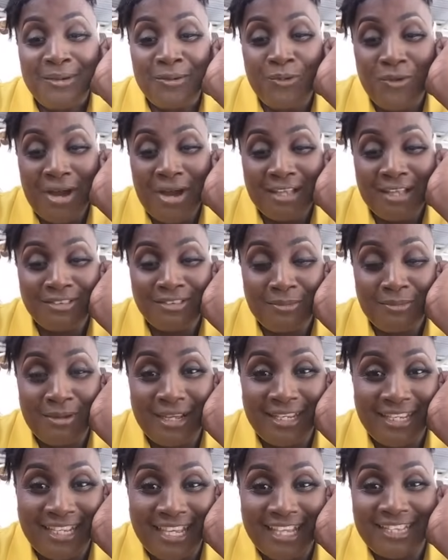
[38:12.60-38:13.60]
Want
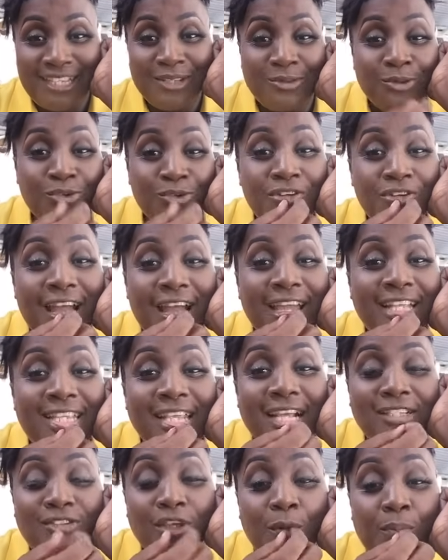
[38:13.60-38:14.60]
somebody get it right
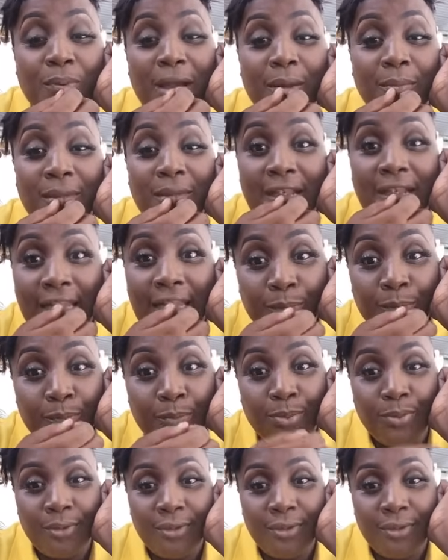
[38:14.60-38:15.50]
here up on my lip.